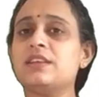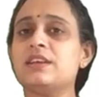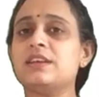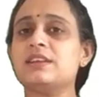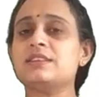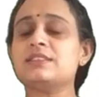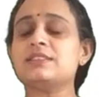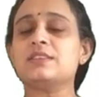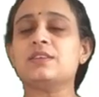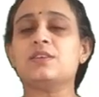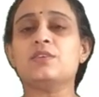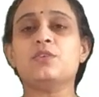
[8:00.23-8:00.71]

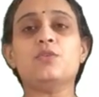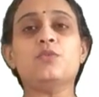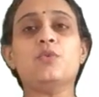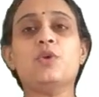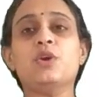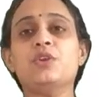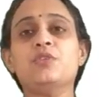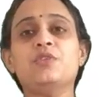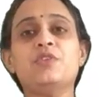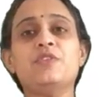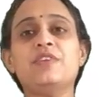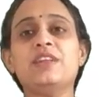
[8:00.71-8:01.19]
this,
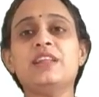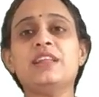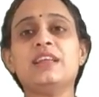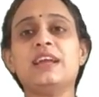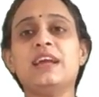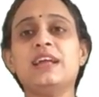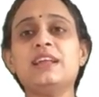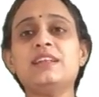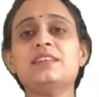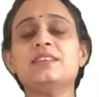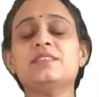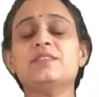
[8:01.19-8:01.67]
what we will
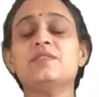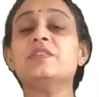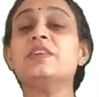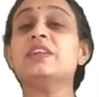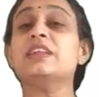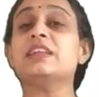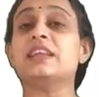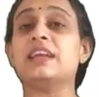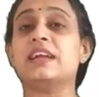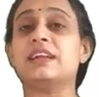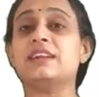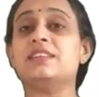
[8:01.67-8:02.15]
get?
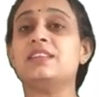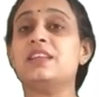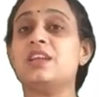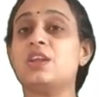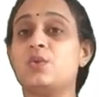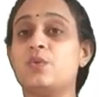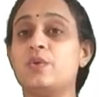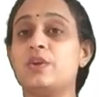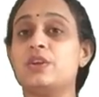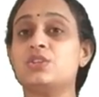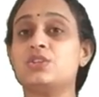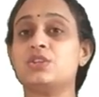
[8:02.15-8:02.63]
We will get the
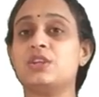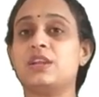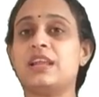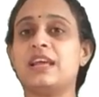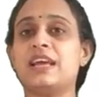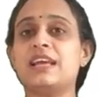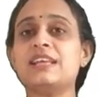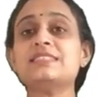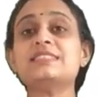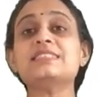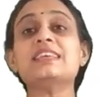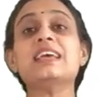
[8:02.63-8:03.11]
equation
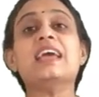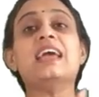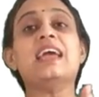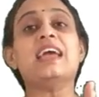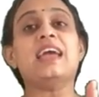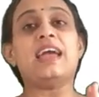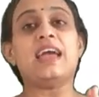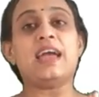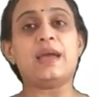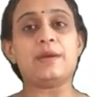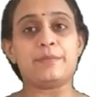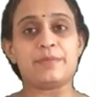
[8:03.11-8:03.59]
as
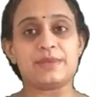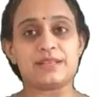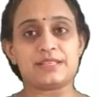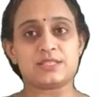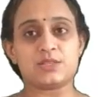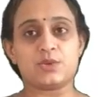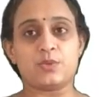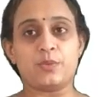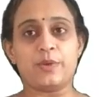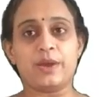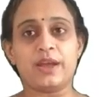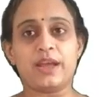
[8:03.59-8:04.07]
m
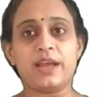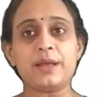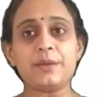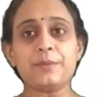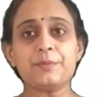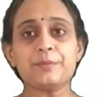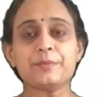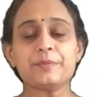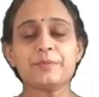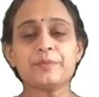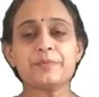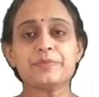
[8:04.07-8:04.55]

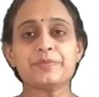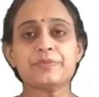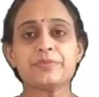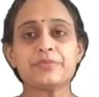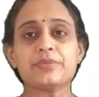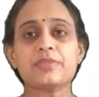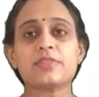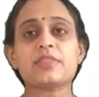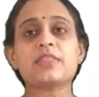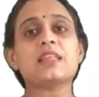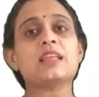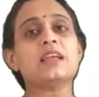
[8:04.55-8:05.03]
square
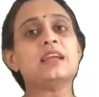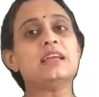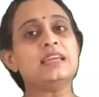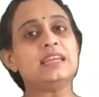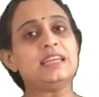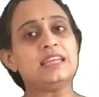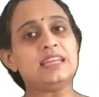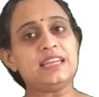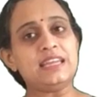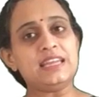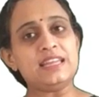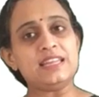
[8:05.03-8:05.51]

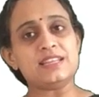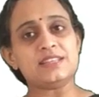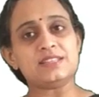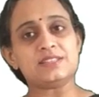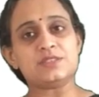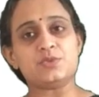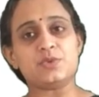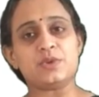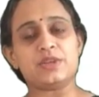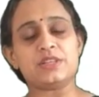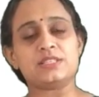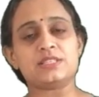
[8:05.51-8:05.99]
e
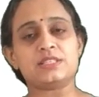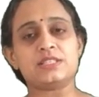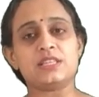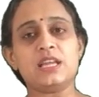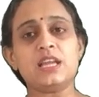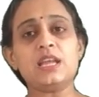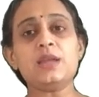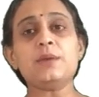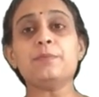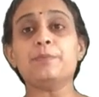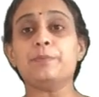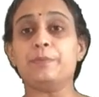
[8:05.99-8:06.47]
raised to
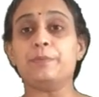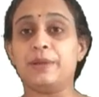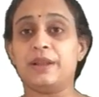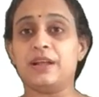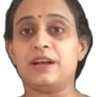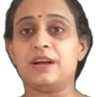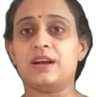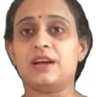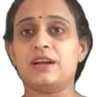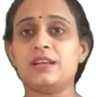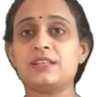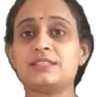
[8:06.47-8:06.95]
st
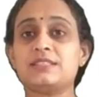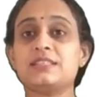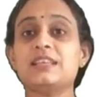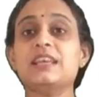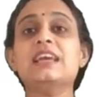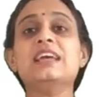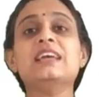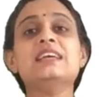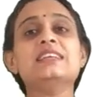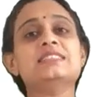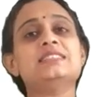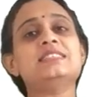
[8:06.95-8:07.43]
plus
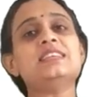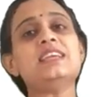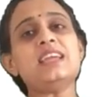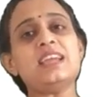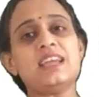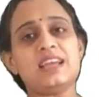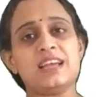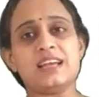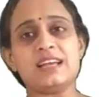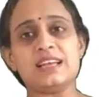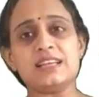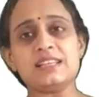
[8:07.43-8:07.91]

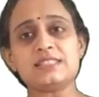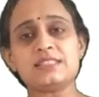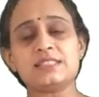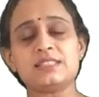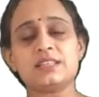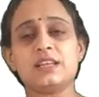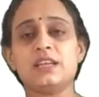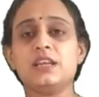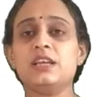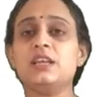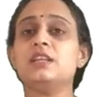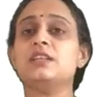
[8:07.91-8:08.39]
cs
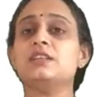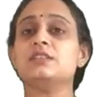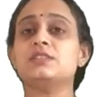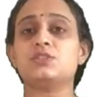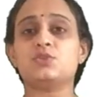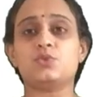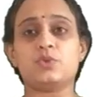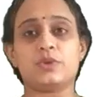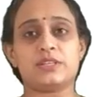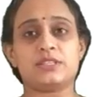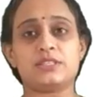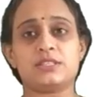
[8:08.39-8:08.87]
e
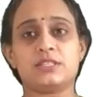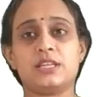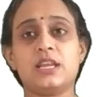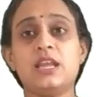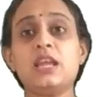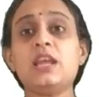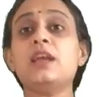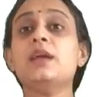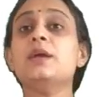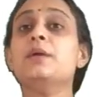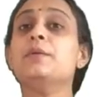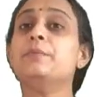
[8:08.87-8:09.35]
raised to
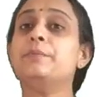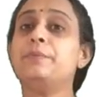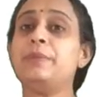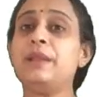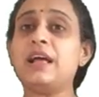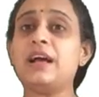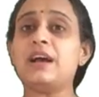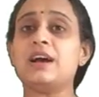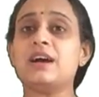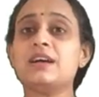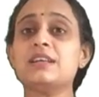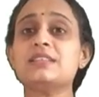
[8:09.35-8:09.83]
st
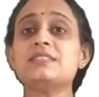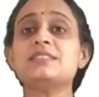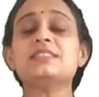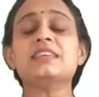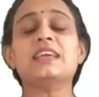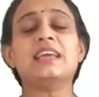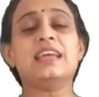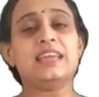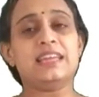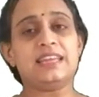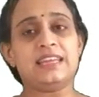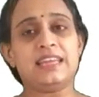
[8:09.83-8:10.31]
plus
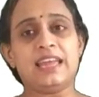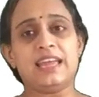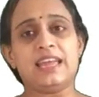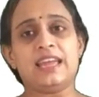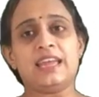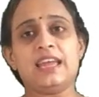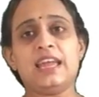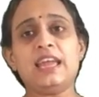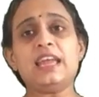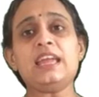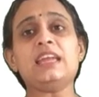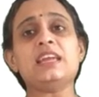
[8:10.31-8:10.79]

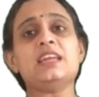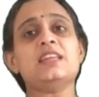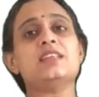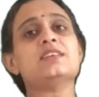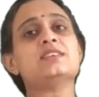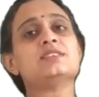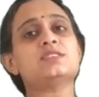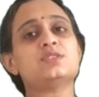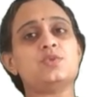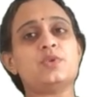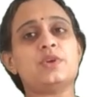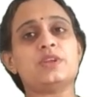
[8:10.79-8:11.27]
k e
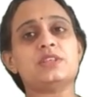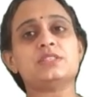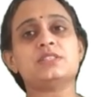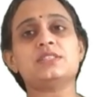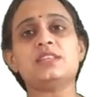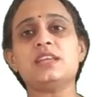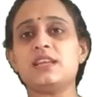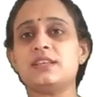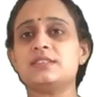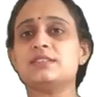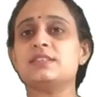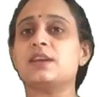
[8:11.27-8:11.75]
raised to st
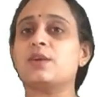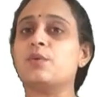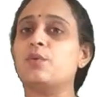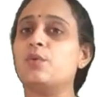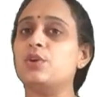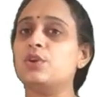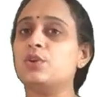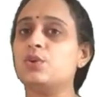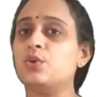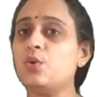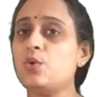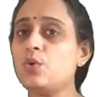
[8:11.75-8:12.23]
is
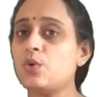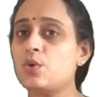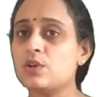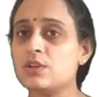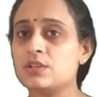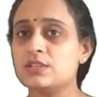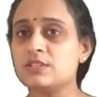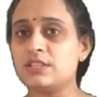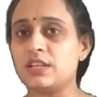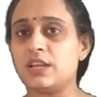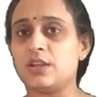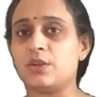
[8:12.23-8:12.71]
equal to
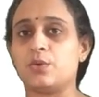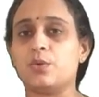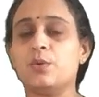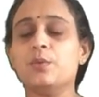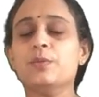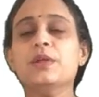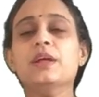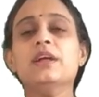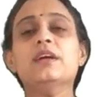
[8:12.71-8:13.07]
0.